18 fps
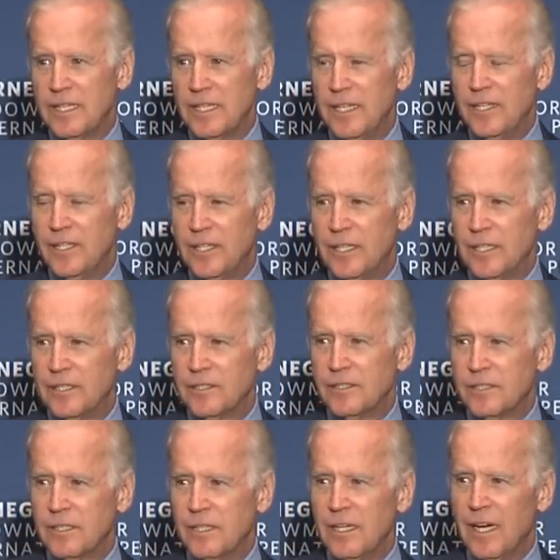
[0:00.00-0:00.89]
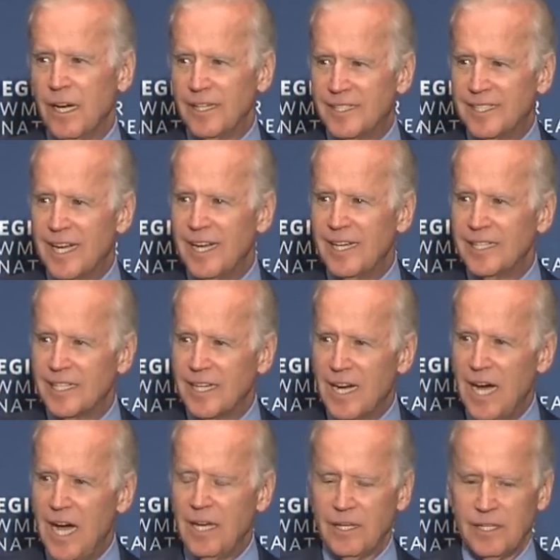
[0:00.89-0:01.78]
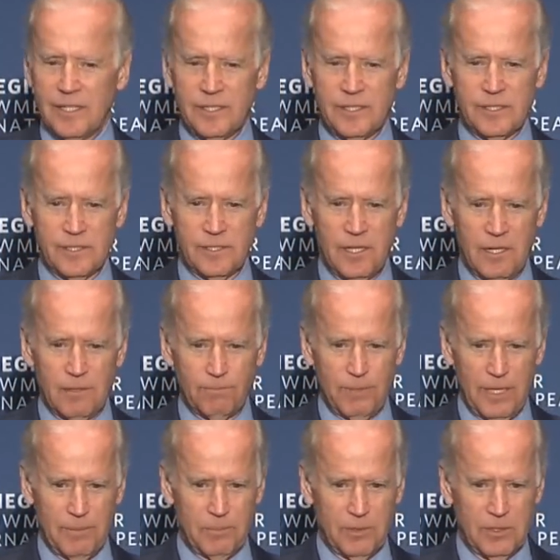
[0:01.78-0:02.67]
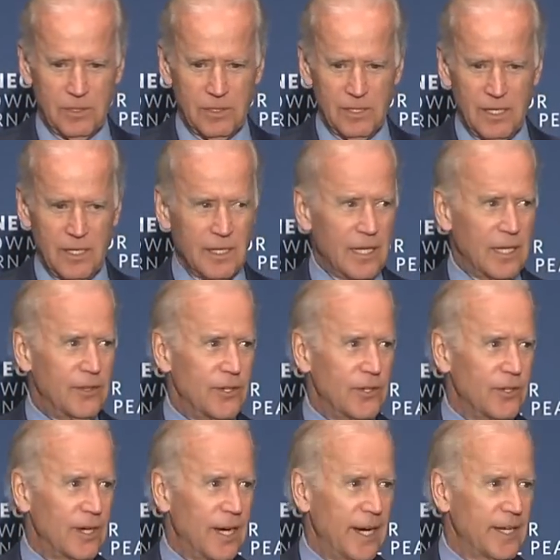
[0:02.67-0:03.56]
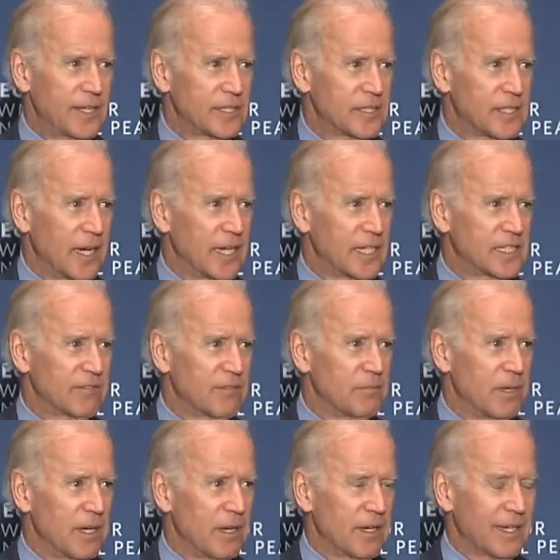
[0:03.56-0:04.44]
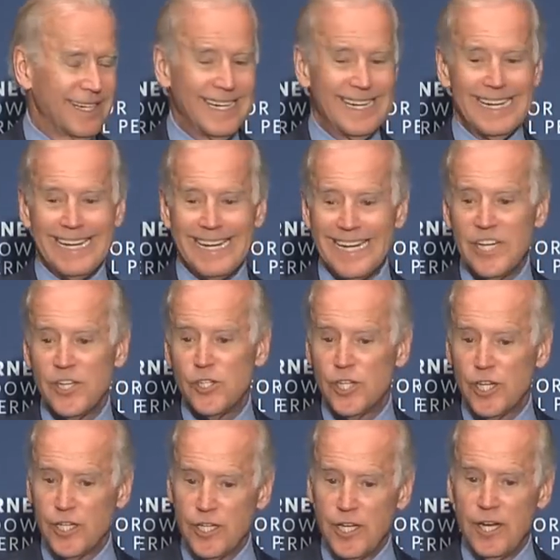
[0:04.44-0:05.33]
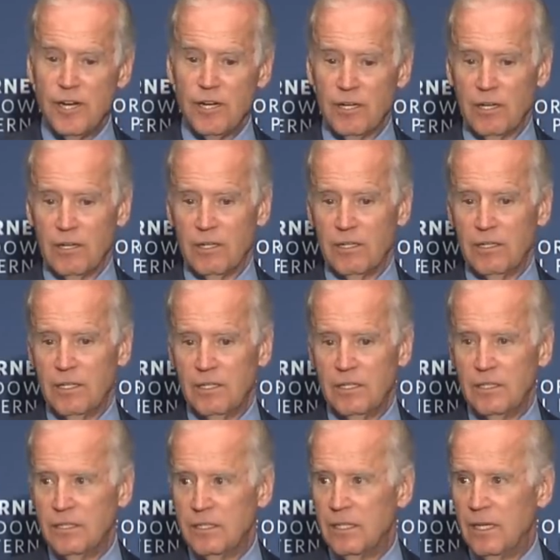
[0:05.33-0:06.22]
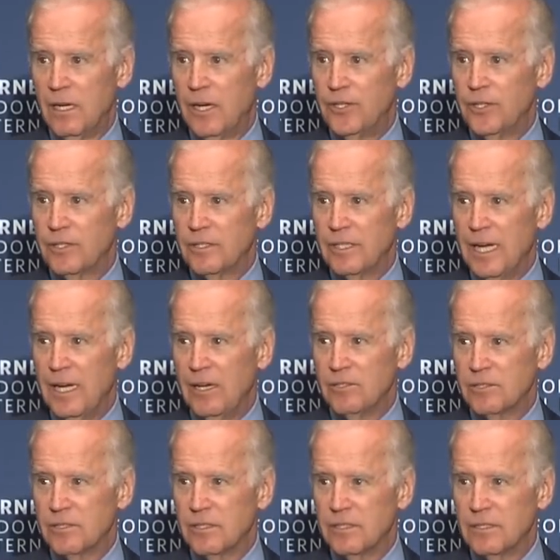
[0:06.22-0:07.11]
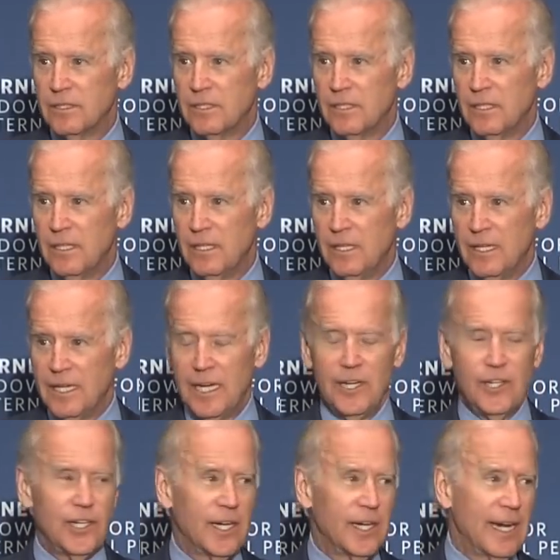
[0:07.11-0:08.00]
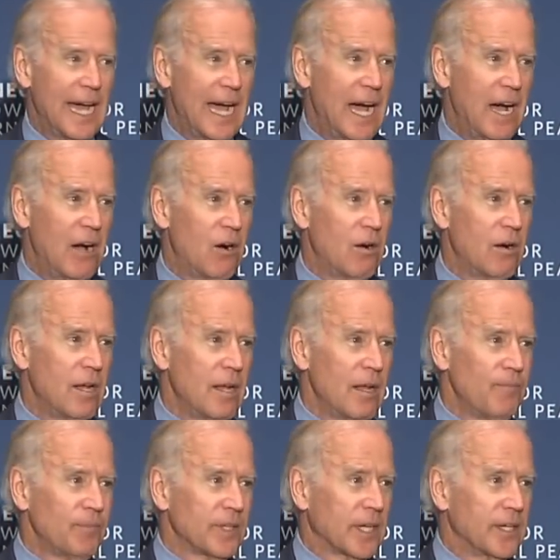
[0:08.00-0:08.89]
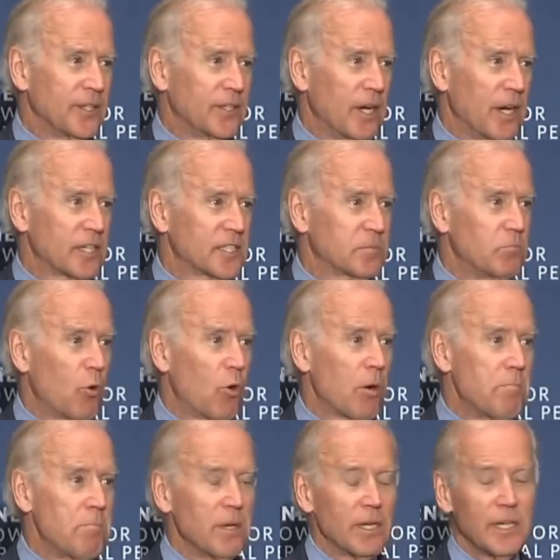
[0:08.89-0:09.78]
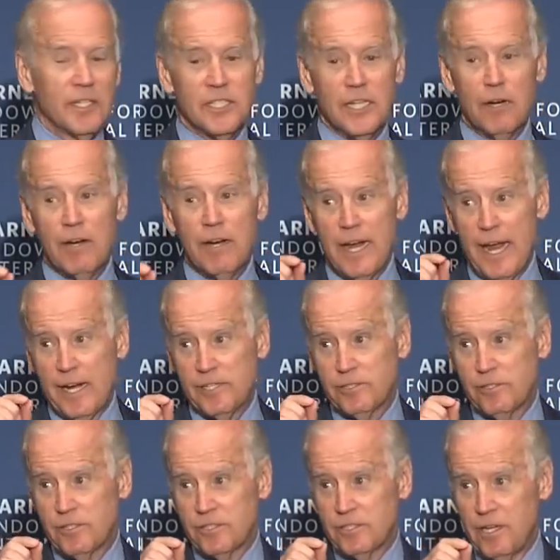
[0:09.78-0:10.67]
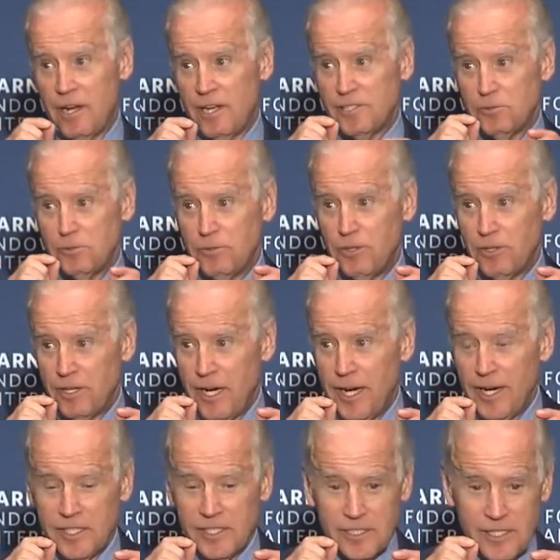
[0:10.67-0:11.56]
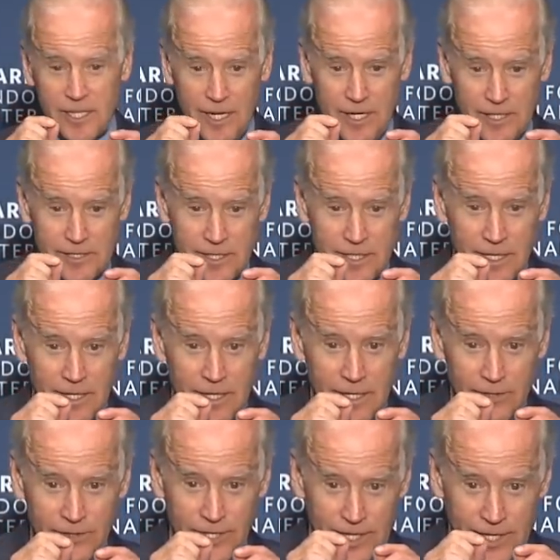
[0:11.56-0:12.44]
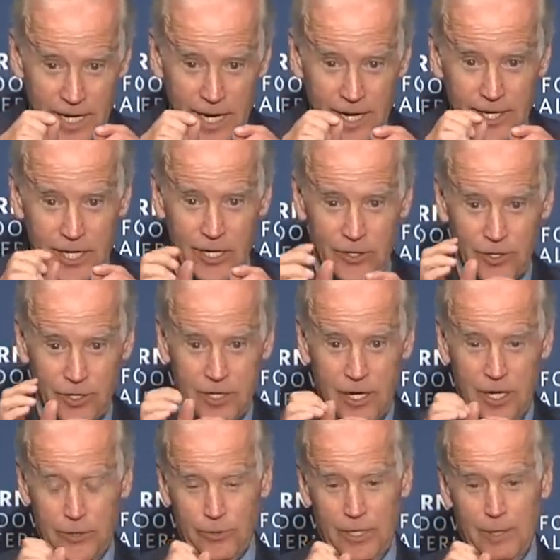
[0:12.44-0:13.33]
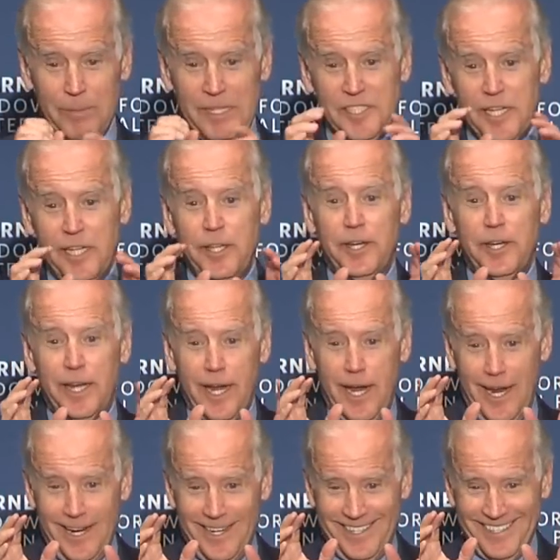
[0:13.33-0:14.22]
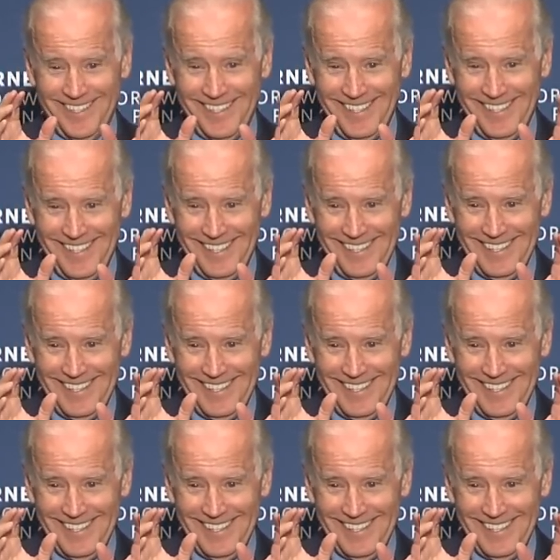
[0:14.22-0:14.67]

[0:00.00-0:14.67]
Indians attend college, young people, in the United States of America each year. 100,000. India now conducts more military exercises in the United States than any other country. Let me say that again.